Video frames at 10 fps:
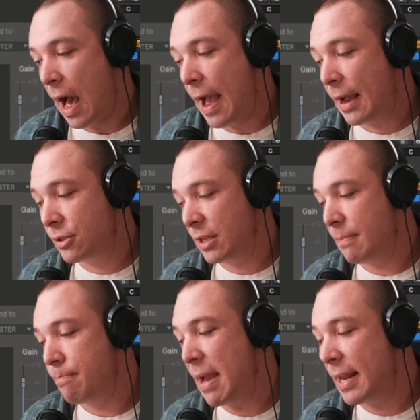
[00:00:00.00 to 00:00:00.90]
I actually
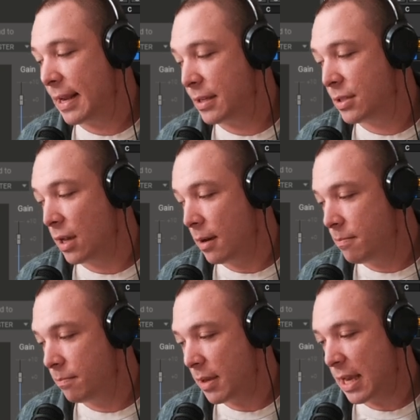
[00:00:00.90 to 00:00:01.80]
made a
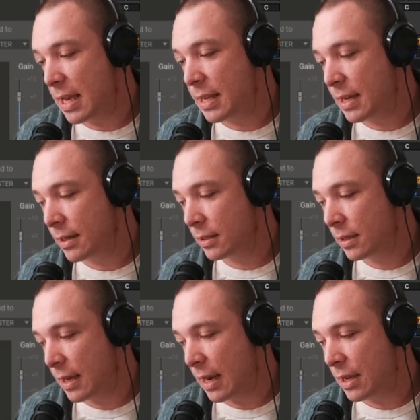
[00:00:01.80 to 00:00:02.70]
sub in here,
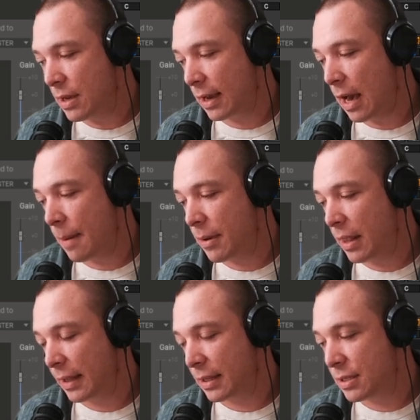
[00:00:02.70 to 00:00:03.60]
and I copied
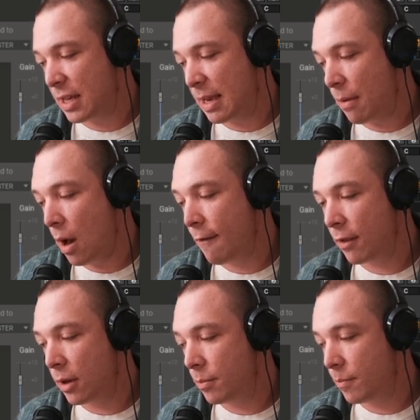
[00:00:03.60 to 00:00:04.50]
like the same
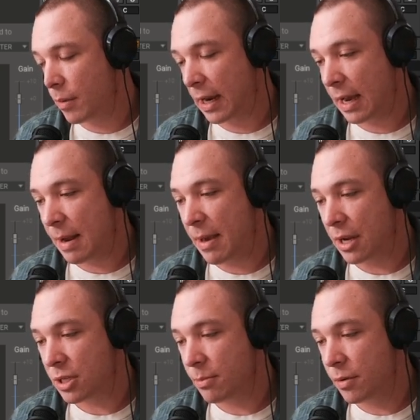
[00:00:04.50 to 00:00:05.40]
envelope, but I kind of made
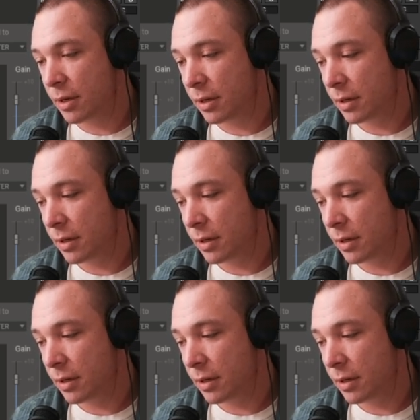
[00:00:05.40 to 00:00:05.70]
it smoother.